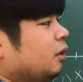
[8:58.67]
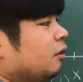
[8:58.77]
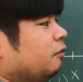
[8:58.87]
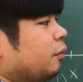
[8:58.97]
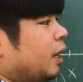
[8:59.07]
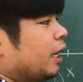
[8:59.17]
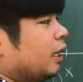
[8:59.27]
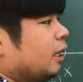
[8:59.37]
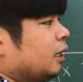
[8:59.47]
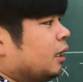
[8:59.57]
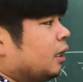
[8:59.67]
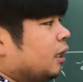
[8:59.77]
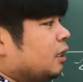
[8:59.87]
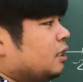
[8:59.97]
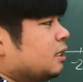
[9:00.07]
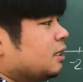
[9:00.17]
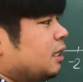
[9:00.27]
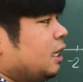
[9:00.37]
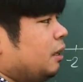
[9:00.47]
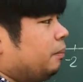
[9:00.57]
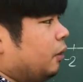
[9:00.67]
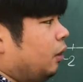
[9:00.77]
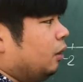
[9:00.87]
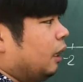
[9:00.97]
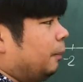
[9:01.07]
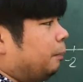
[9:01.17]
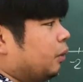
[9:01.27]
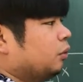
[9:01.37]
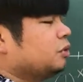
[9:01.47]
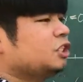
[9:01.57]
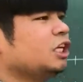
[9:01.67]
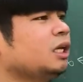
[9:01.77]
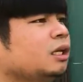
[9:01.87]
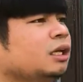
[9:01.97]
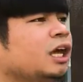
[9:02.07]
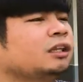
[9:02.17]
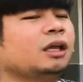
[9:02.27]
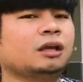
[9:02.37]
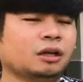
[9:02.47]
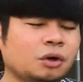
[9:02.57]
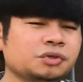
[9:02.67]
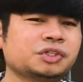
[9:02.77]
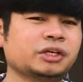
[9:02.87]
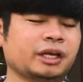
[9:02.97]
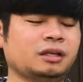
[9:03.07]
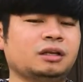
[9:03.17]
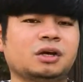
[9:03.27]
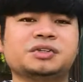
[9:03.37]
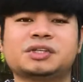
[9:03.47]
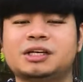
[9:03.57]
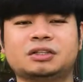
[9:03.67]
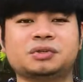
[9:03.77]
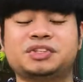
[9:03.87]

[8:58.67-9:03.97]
of y just keep on approaching, getting closer and closer to